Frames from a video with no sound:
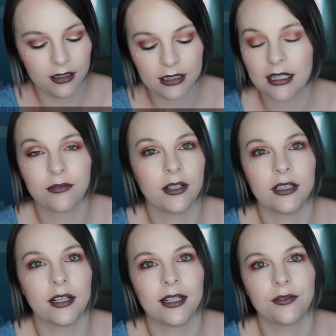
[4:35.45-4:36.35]
it's definitely
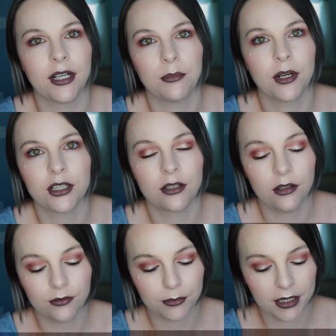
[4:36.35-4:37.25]
not an everyday brush at
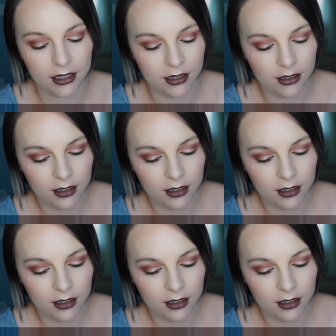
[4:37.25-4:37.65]
all for me.